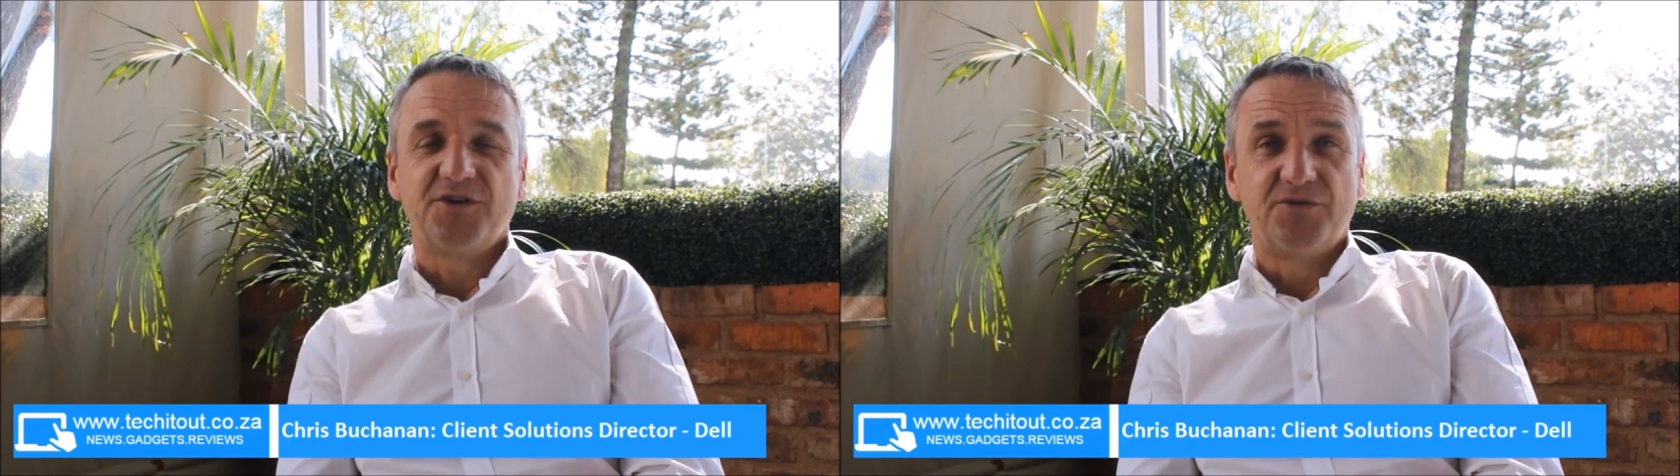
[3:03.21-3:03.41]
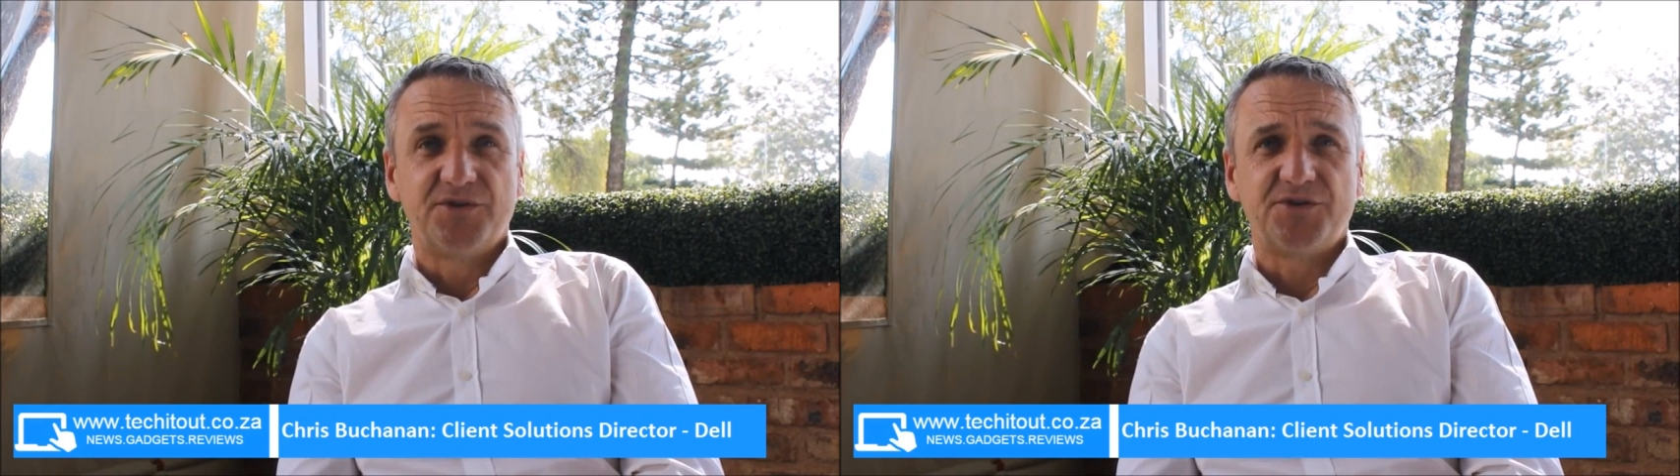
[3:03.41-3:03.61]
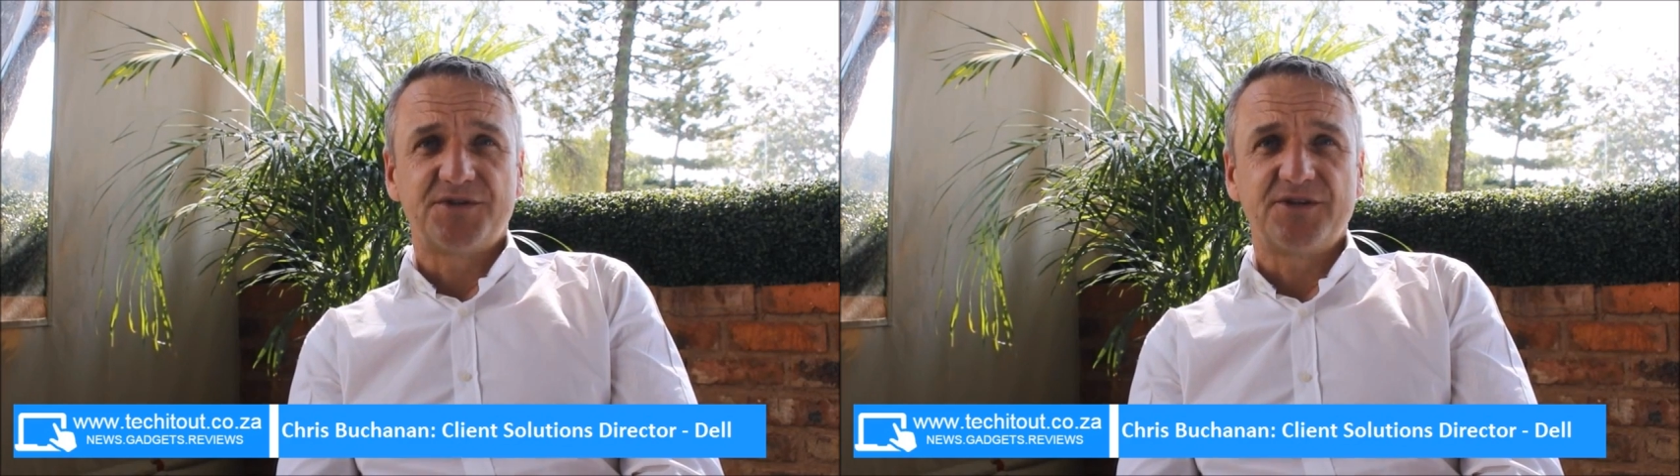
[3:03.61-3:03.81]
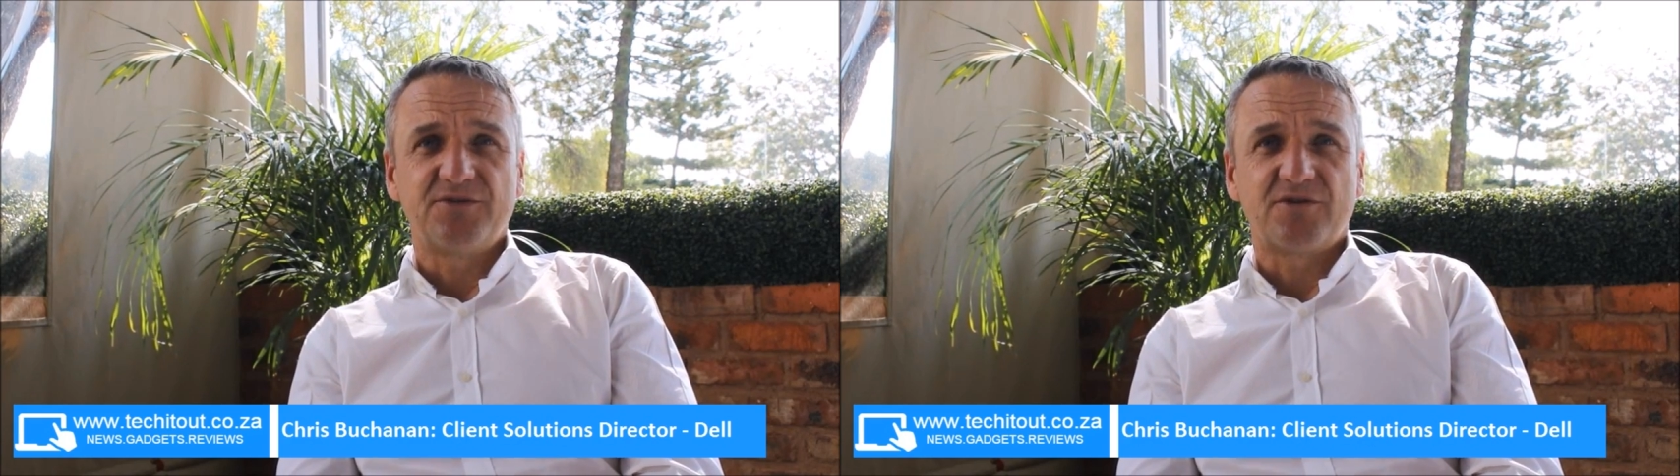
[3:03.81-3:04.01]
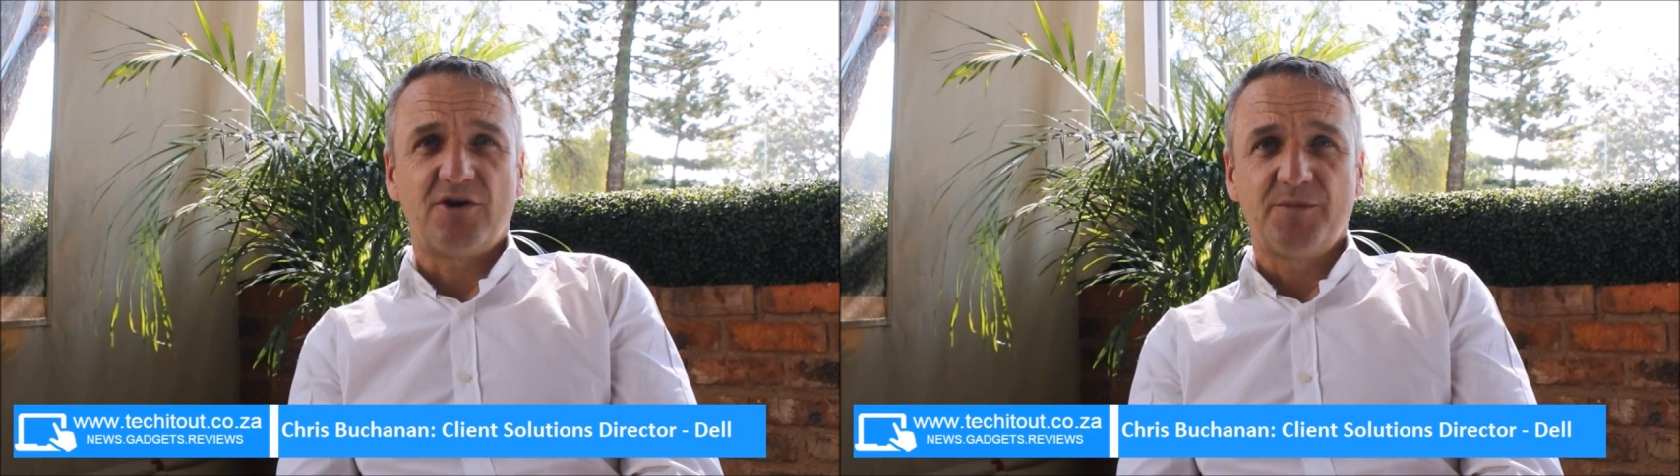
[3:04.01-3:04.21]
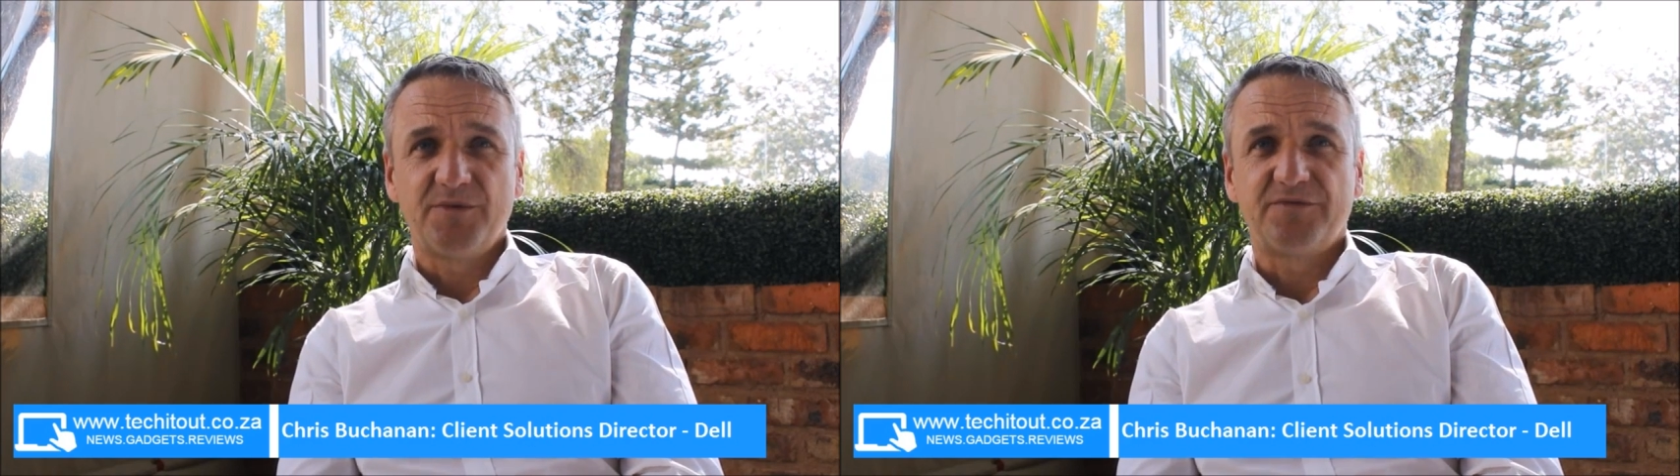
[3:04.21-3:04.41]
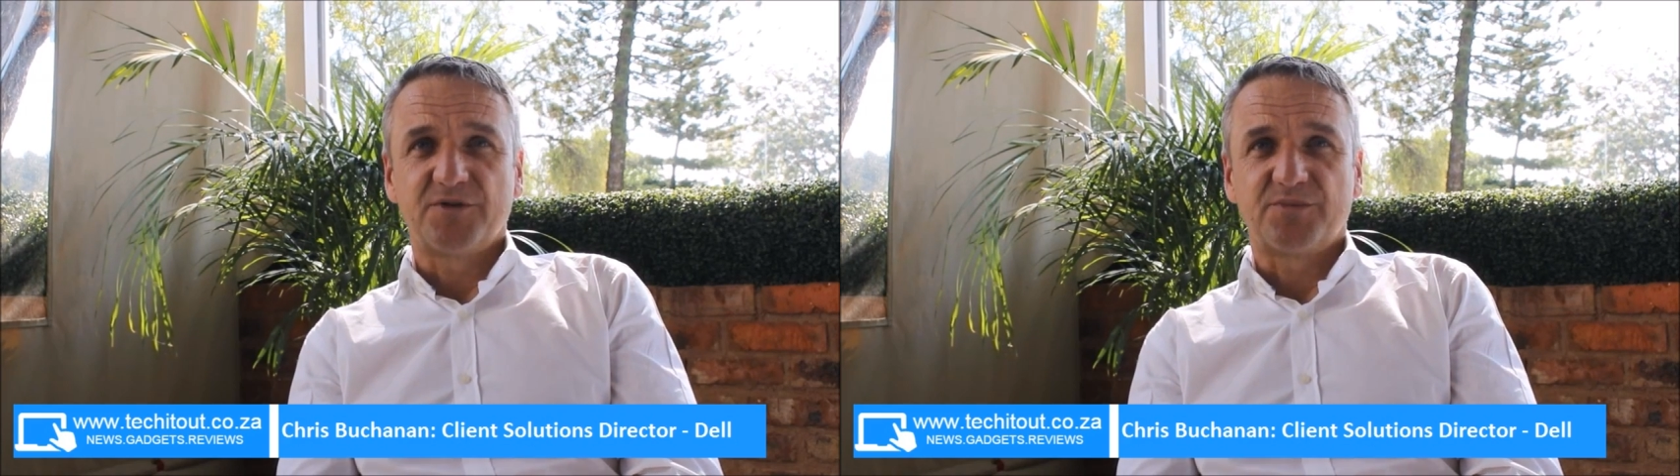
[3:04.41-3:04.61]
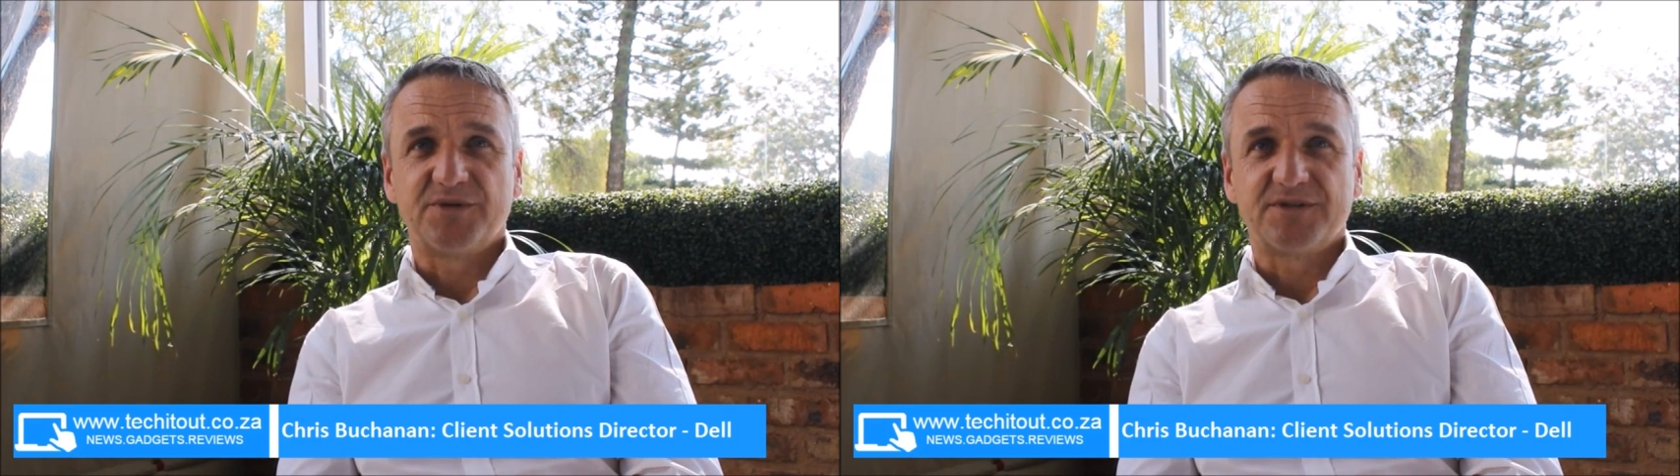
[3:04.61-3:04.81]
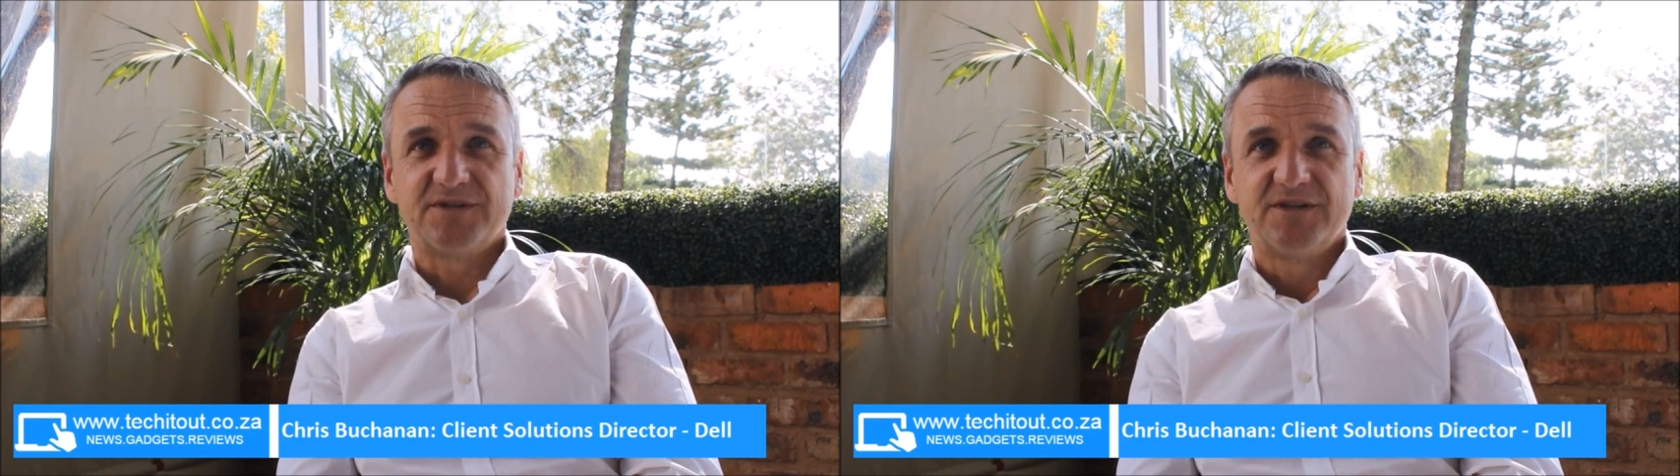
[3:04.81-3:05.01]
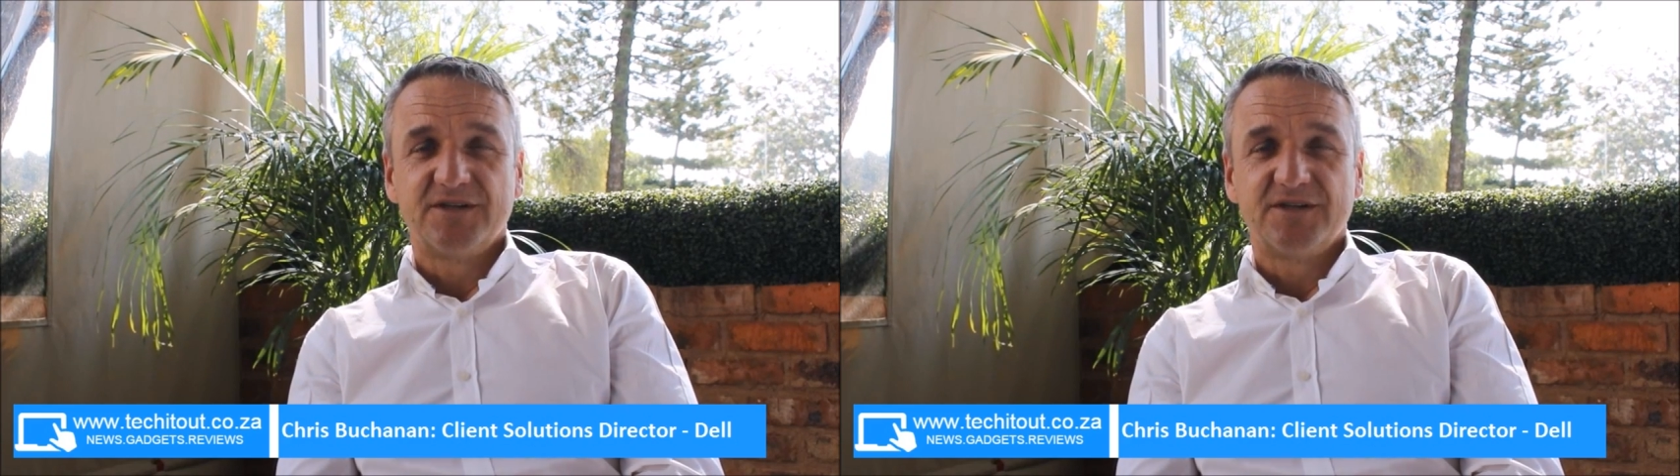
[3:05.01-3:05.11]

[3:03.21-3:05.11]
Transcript: you're reducing your carbon footprint.